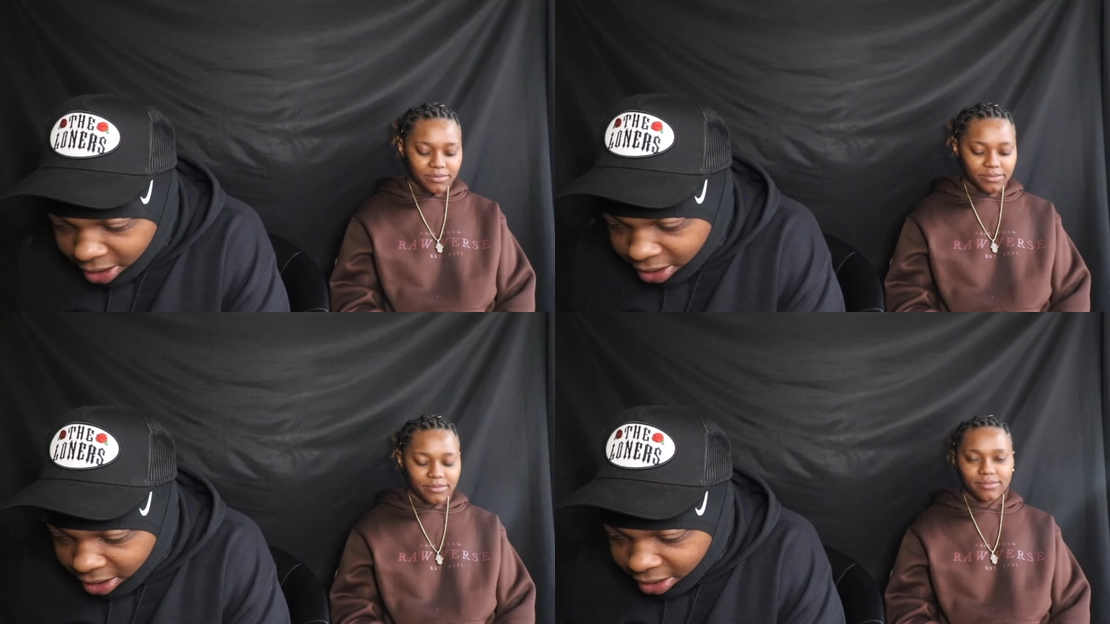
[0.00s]

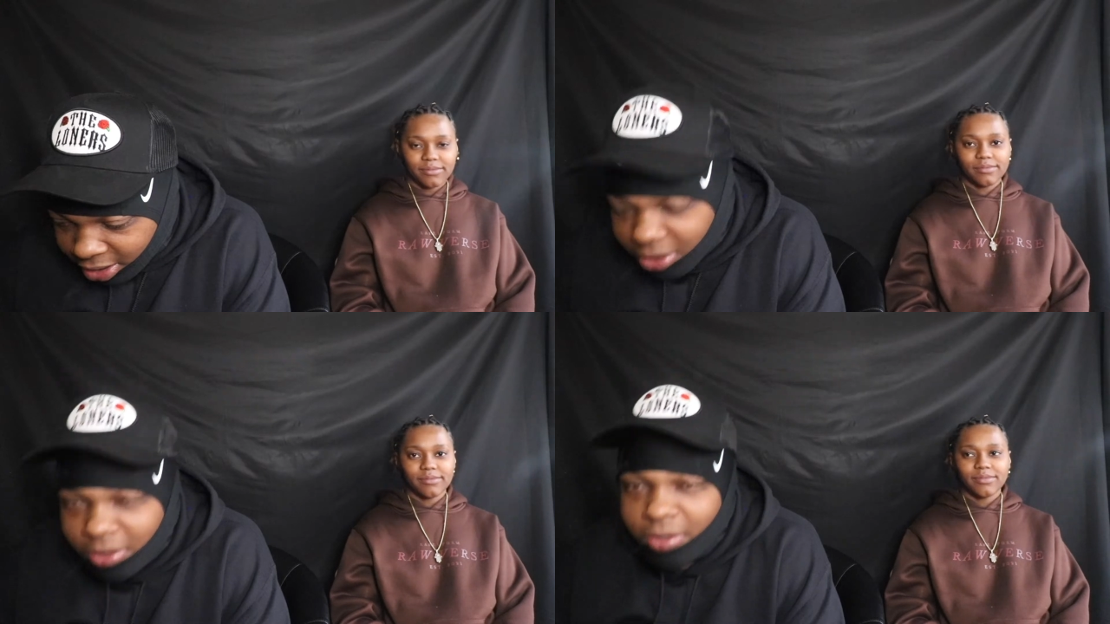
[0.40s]

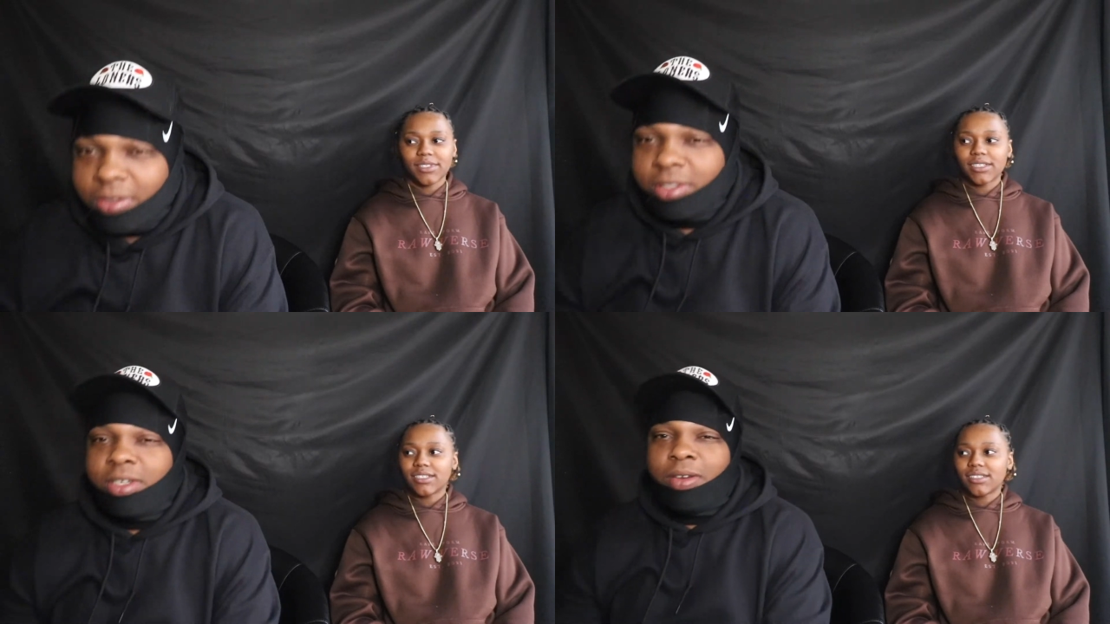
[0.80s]
Speaker 1: I, I, know
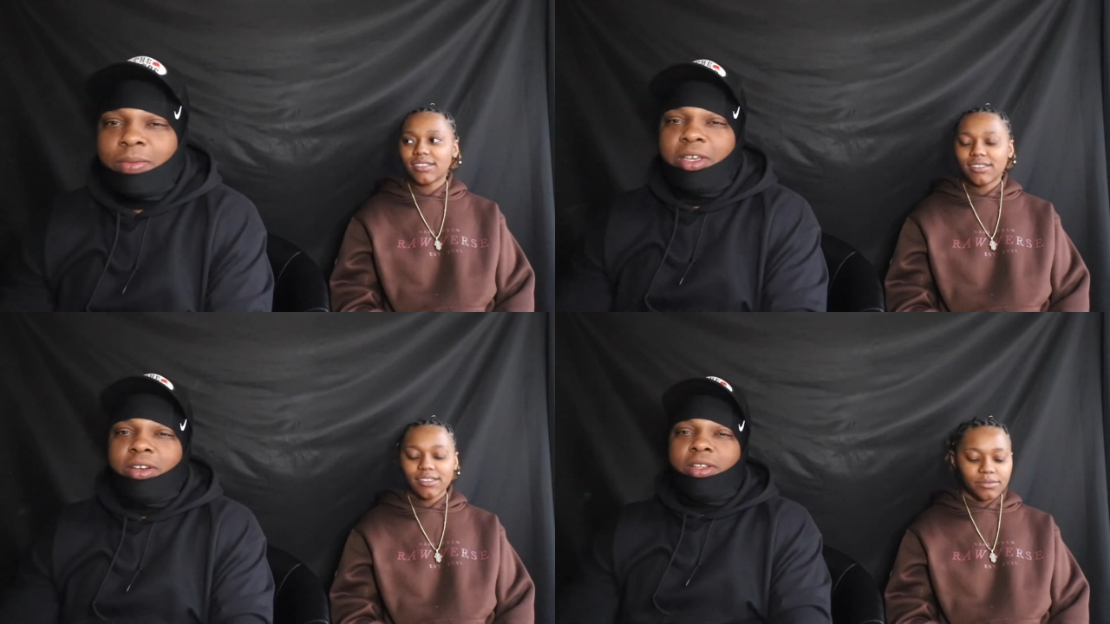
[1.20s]
you
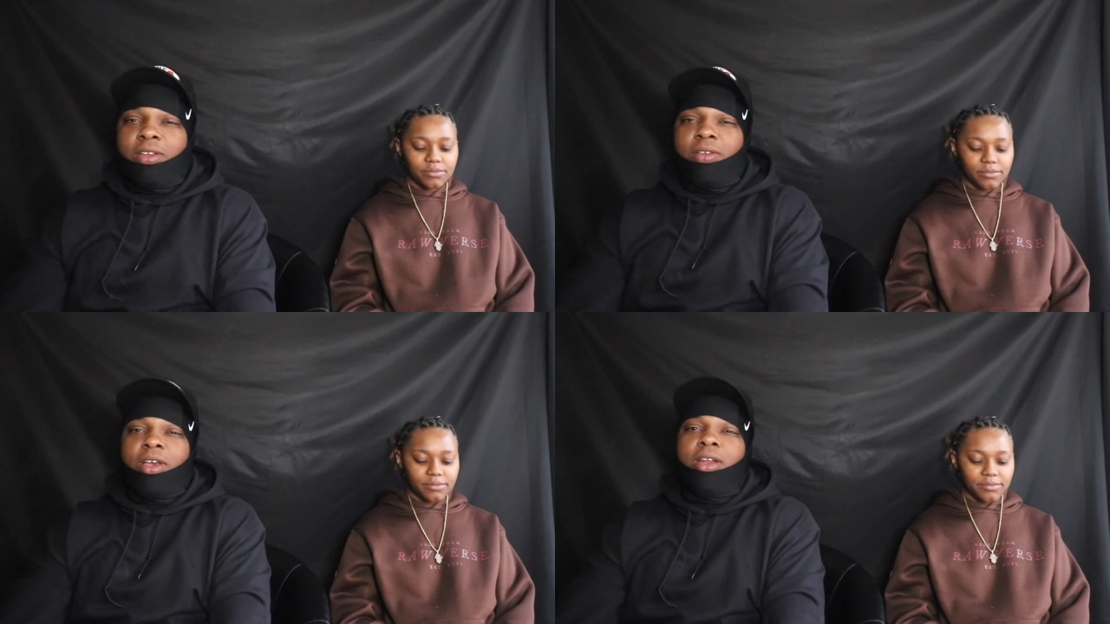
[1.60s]
told me
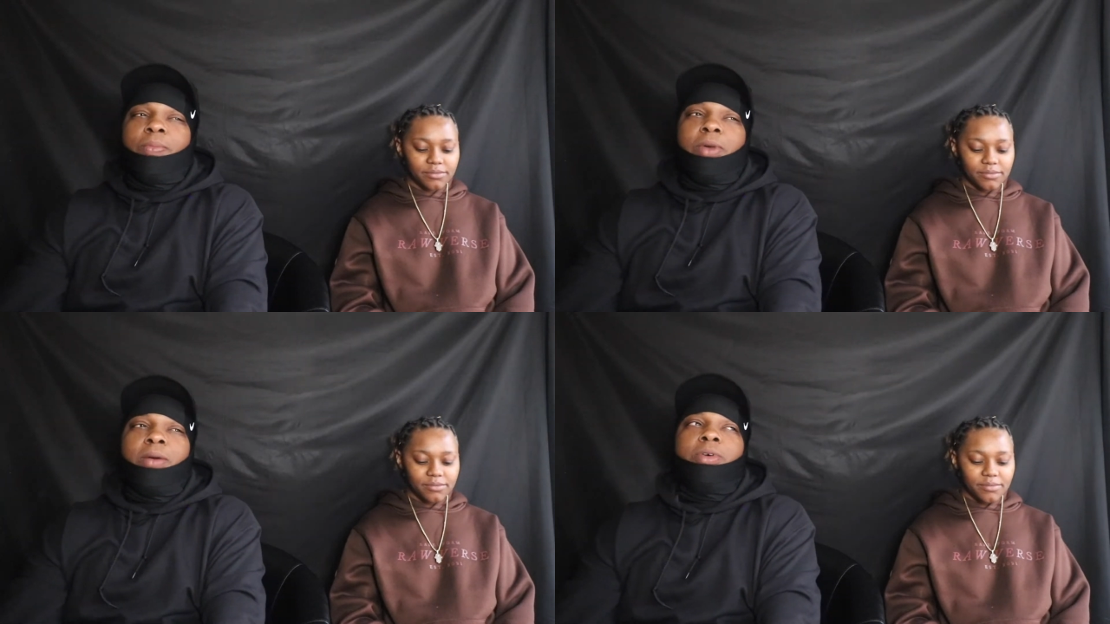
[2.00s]
earlier you got
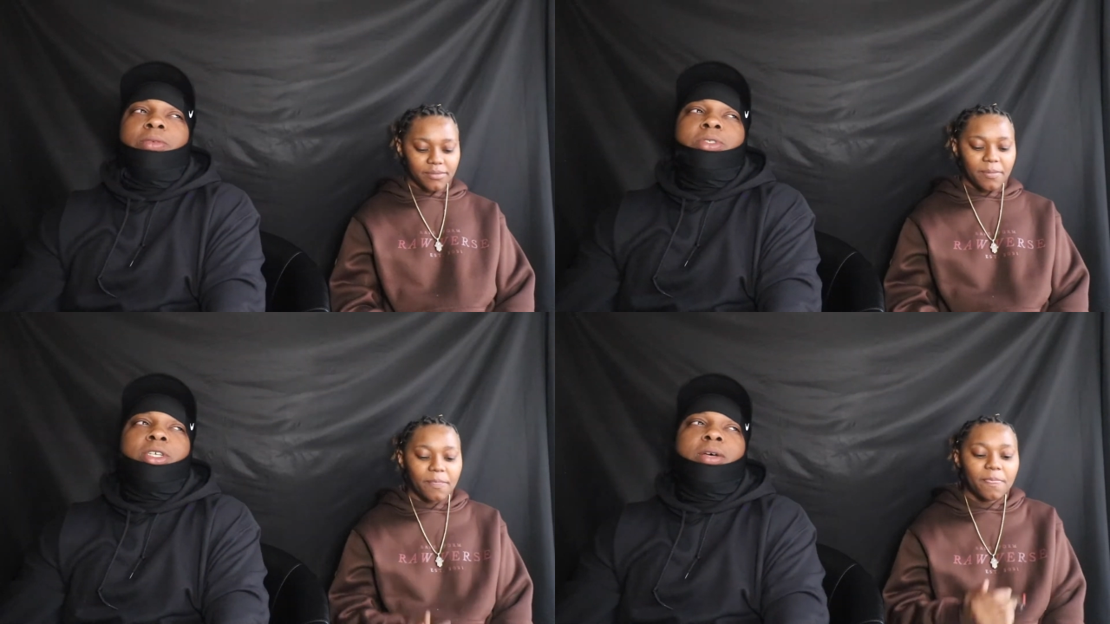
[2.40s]
a pop
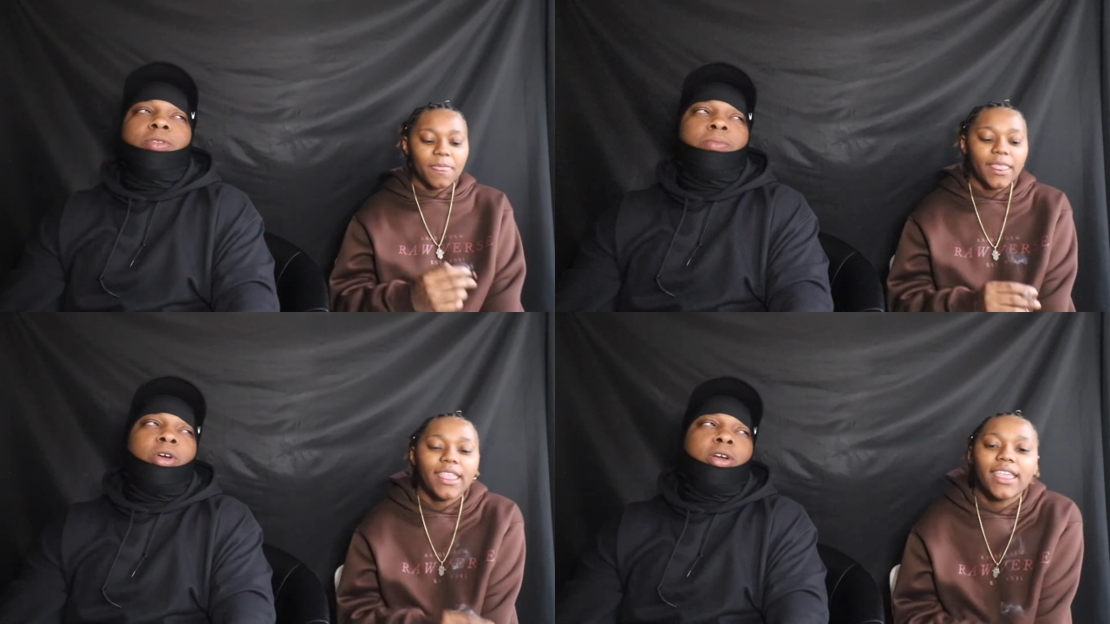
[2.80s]
up
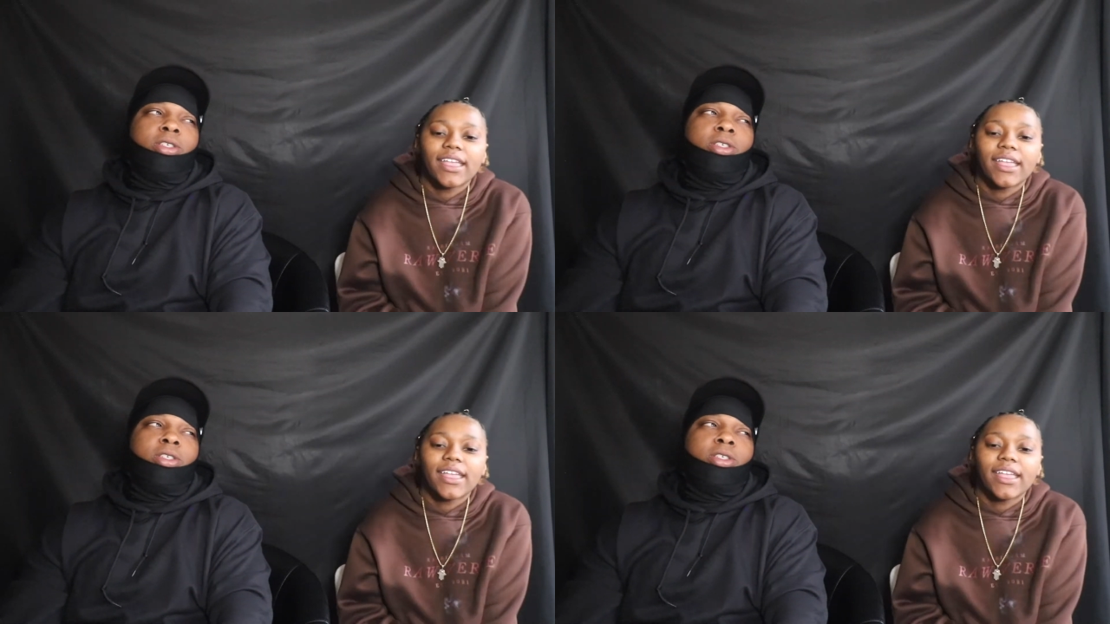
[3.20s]
shop tomorrow.